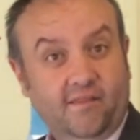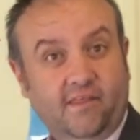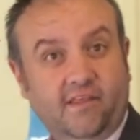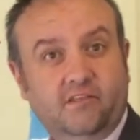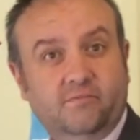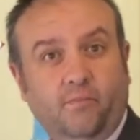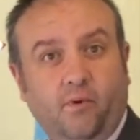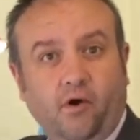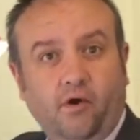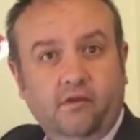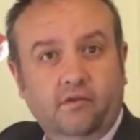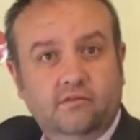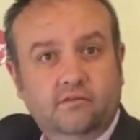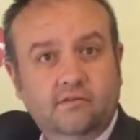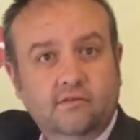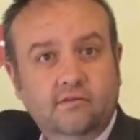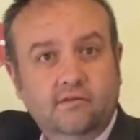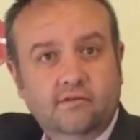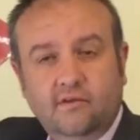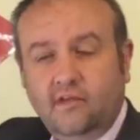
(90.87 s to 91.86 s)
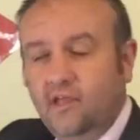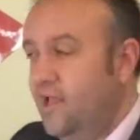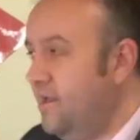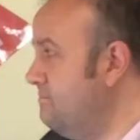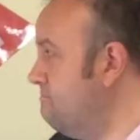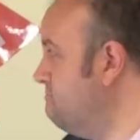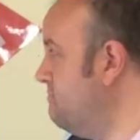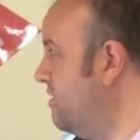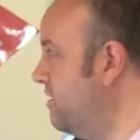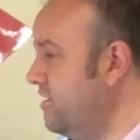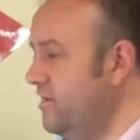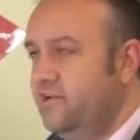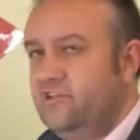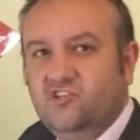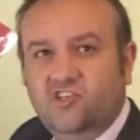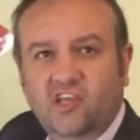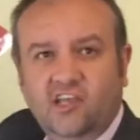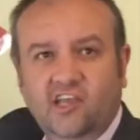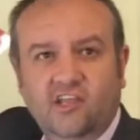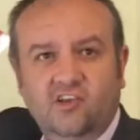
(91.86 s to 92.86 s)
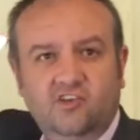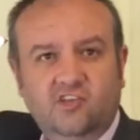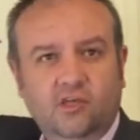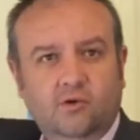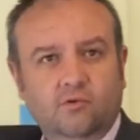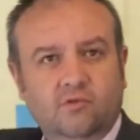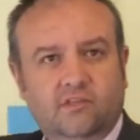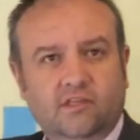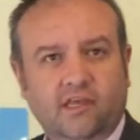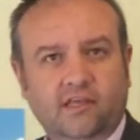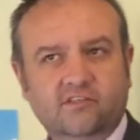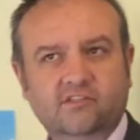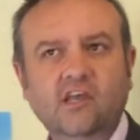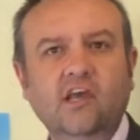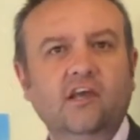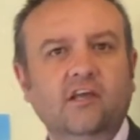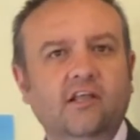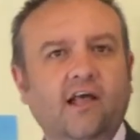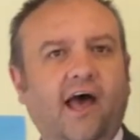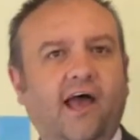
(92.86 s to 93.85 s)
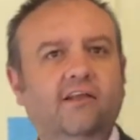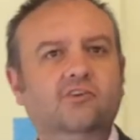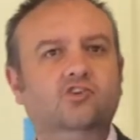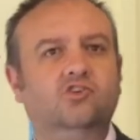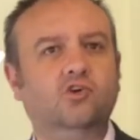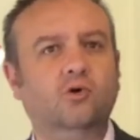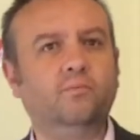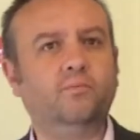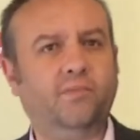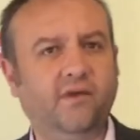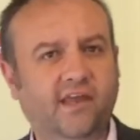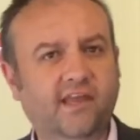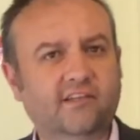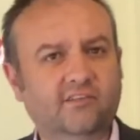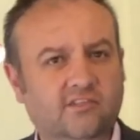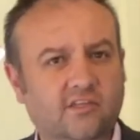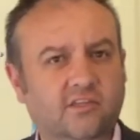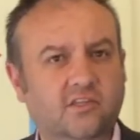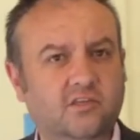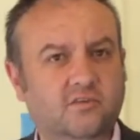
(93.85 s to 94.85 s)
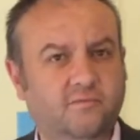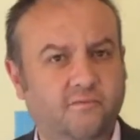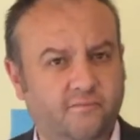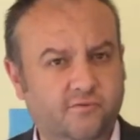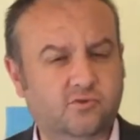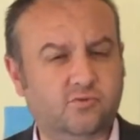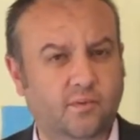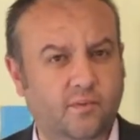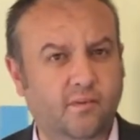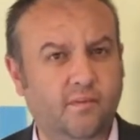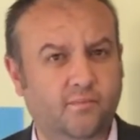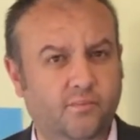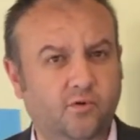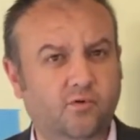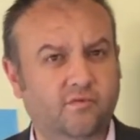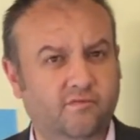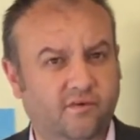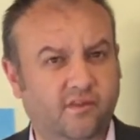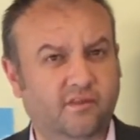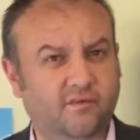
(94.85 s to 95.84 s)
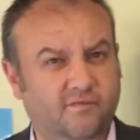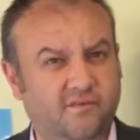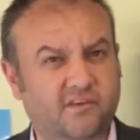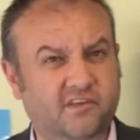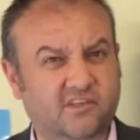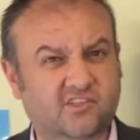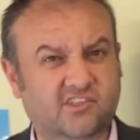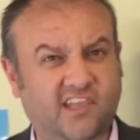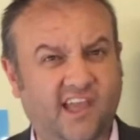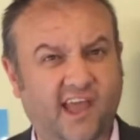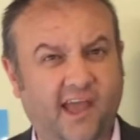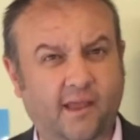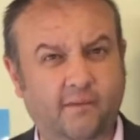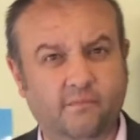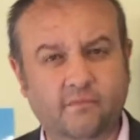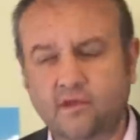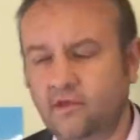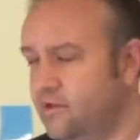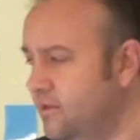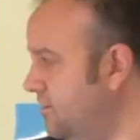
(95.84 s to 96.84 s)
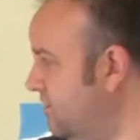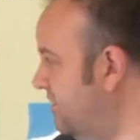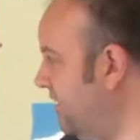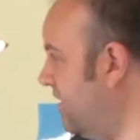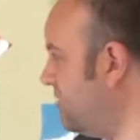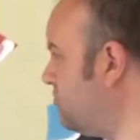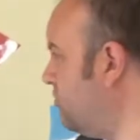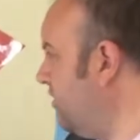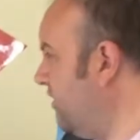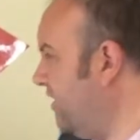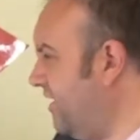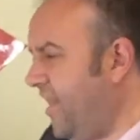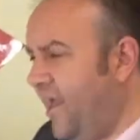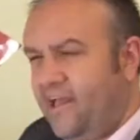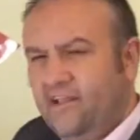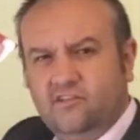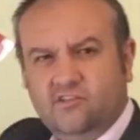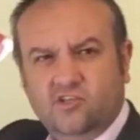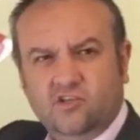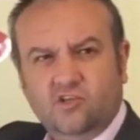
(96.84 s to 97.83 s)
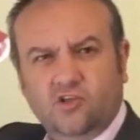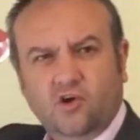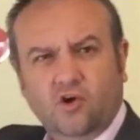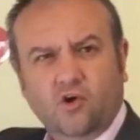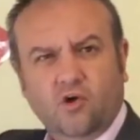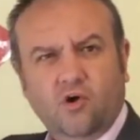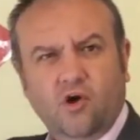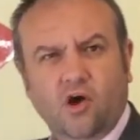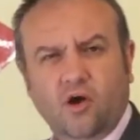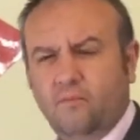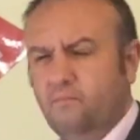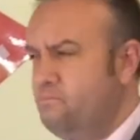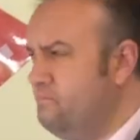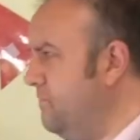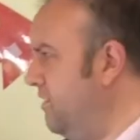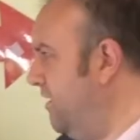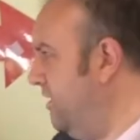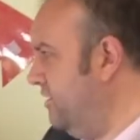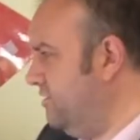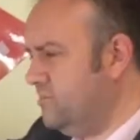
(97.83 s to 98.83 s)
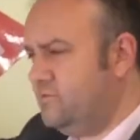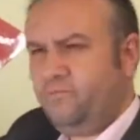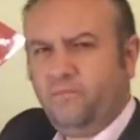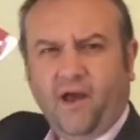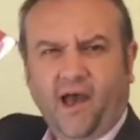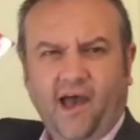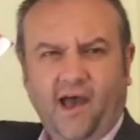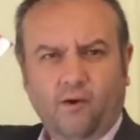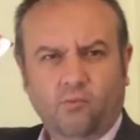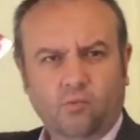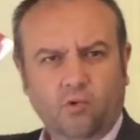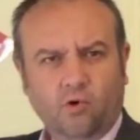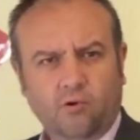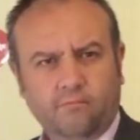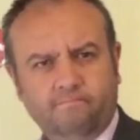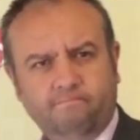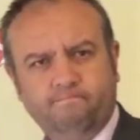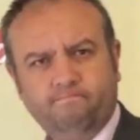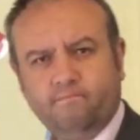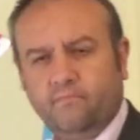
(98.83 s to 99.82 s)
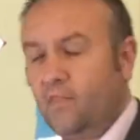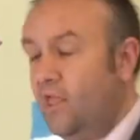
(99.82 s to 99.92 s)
at this point, immersing in new things, like jumping into the swimming pool for the first time. That's what get to know means, part one.